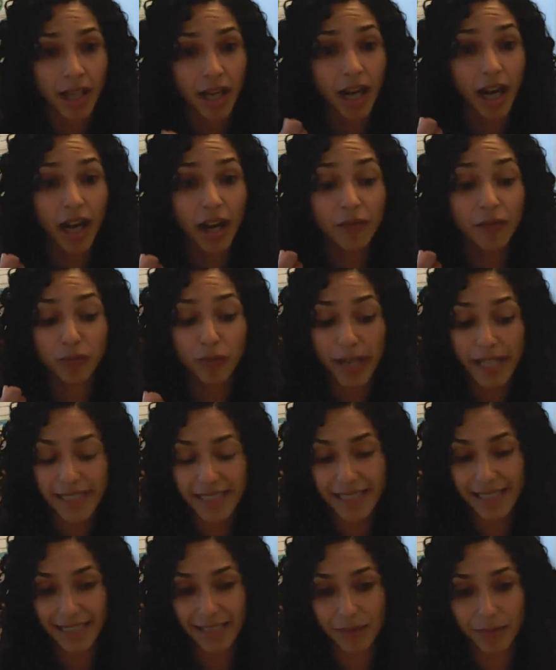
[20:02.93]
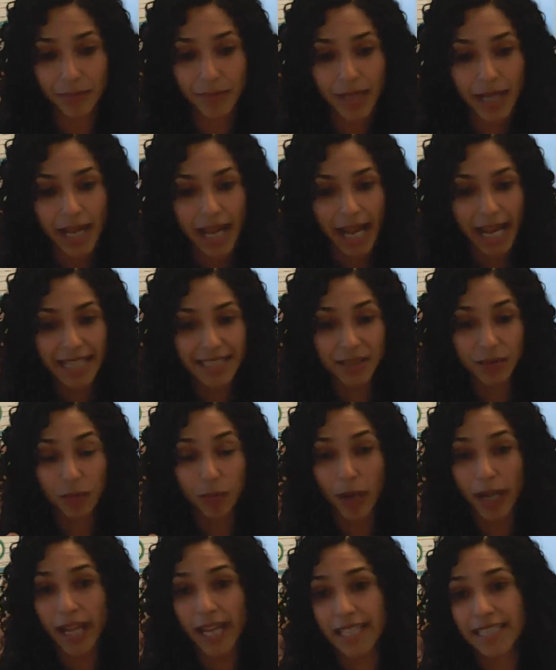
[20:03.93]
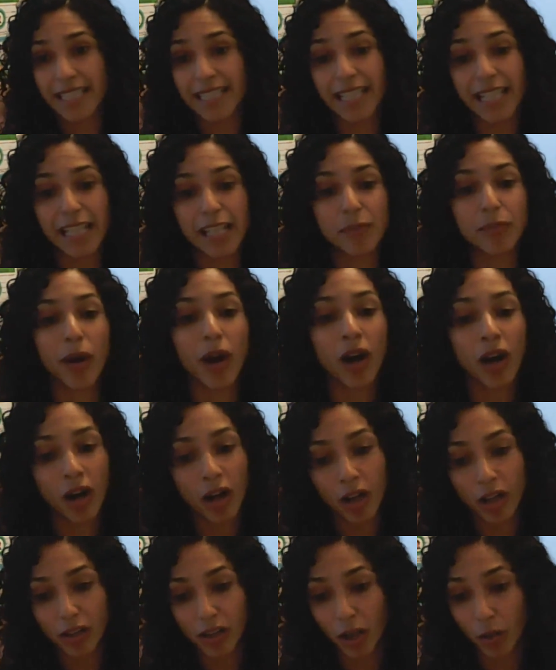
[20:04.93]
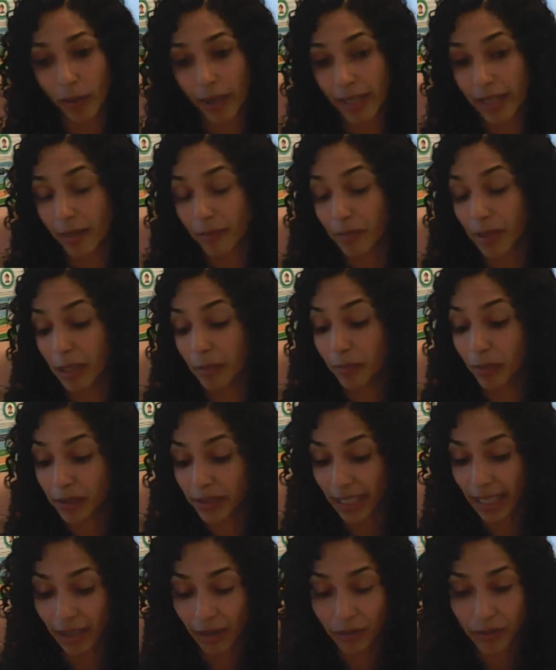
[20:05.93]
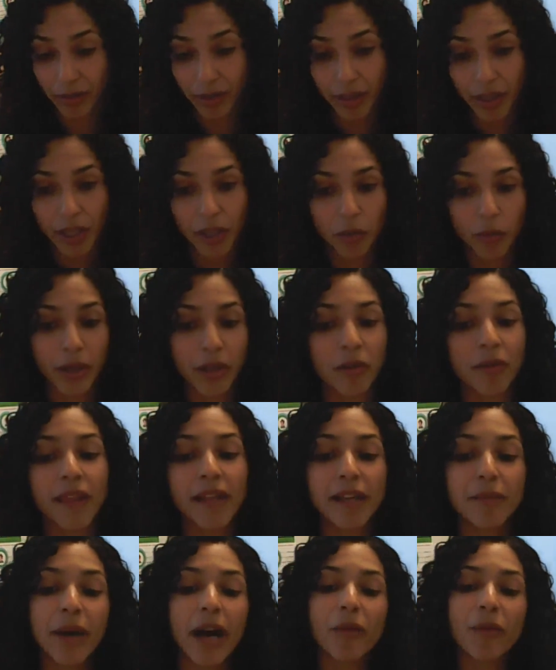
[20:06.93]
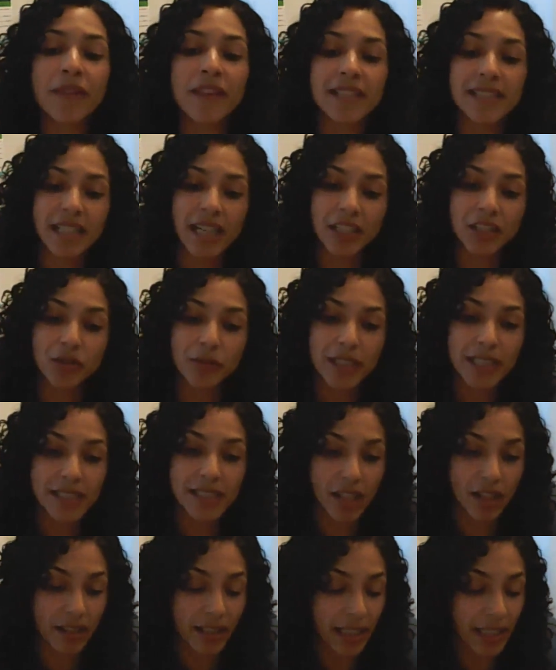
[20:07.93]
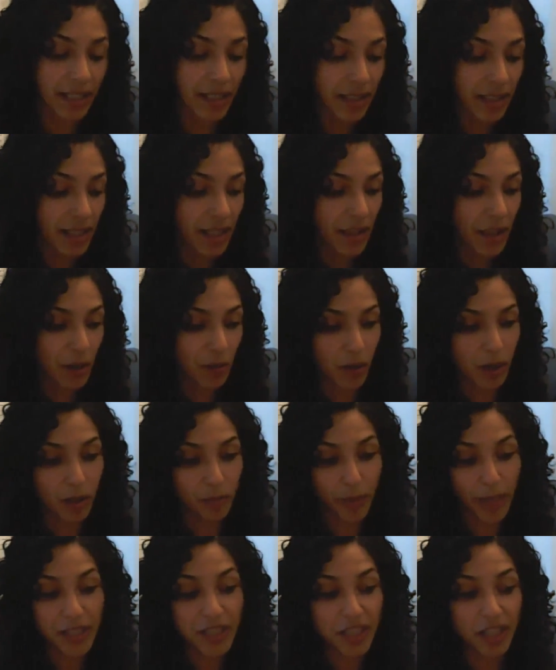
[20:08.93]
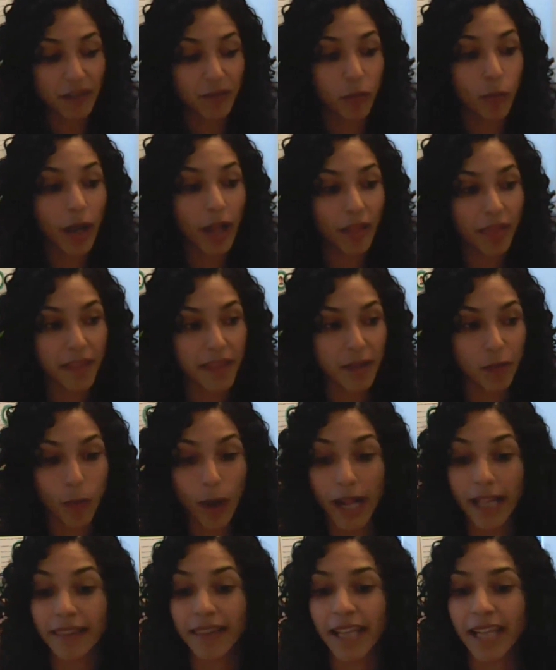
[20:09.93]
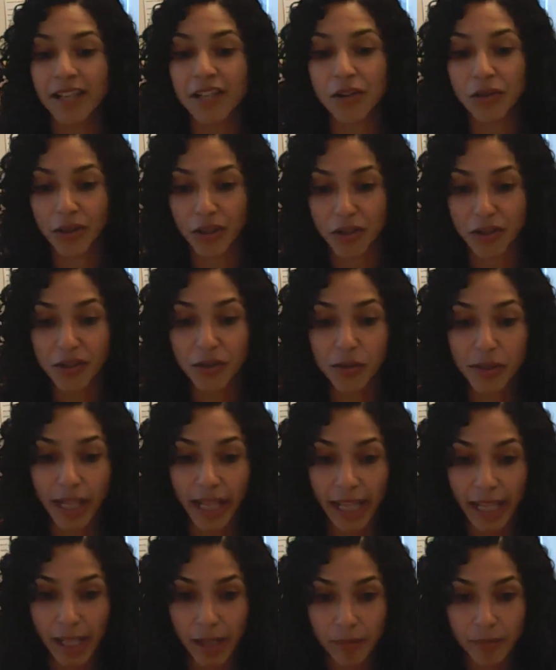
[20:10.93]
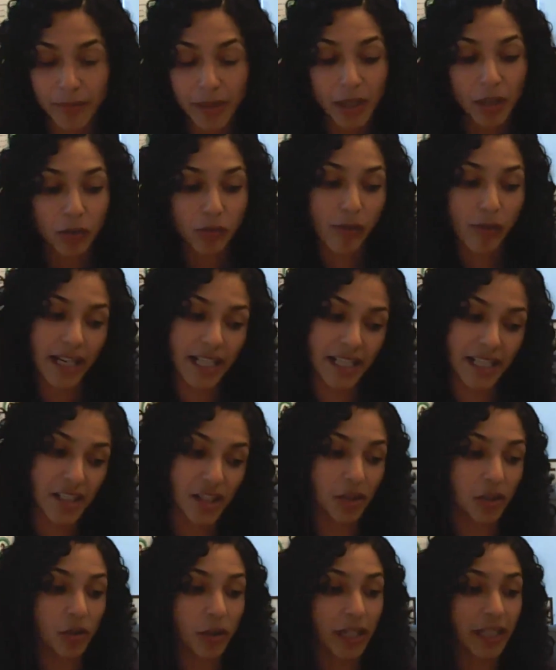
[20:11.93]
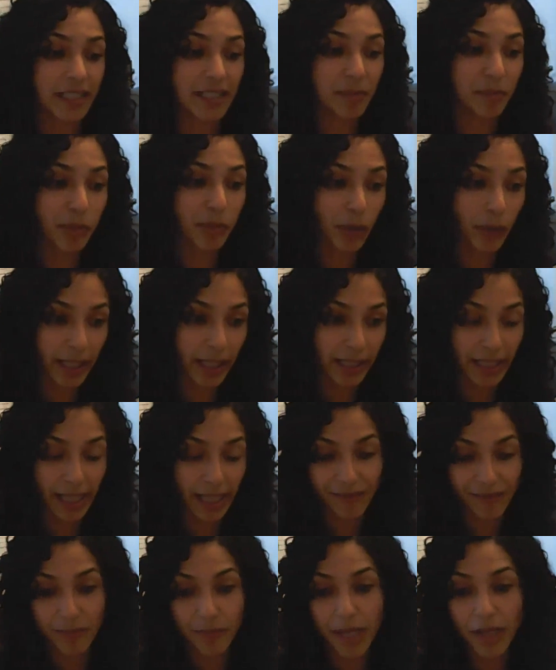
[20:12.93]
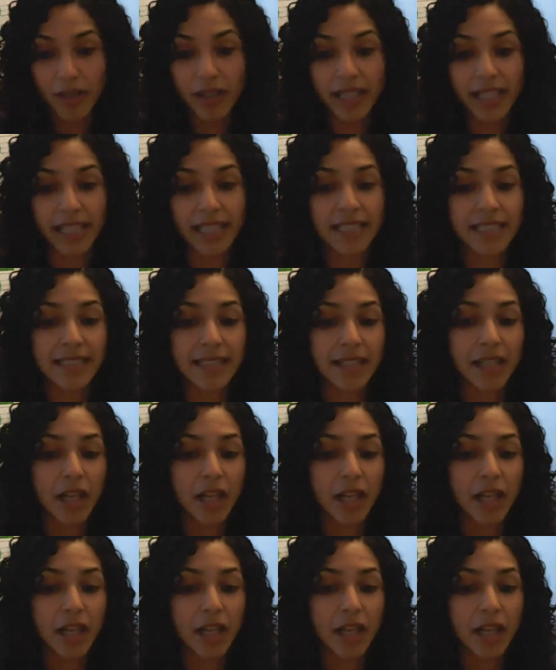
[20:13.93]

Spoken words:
of racism as a way to keep all low-income people down. When you think about when this country started, there were a bunch of wealthy white landowners who came ready to exploit Native Americans,